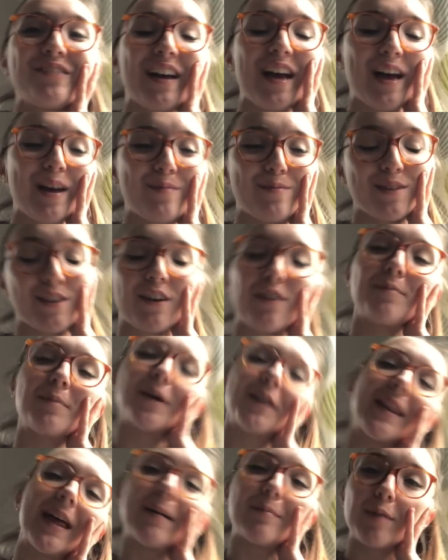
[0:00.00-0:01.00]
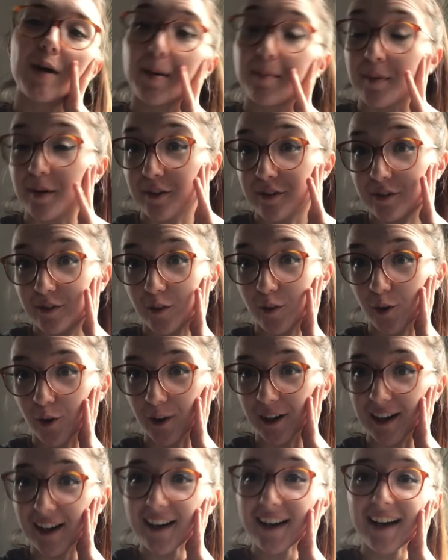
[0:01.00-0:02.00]
um, so I've put them
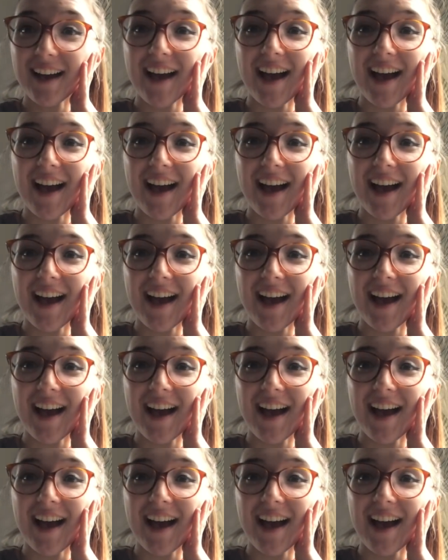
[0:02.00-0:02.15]
before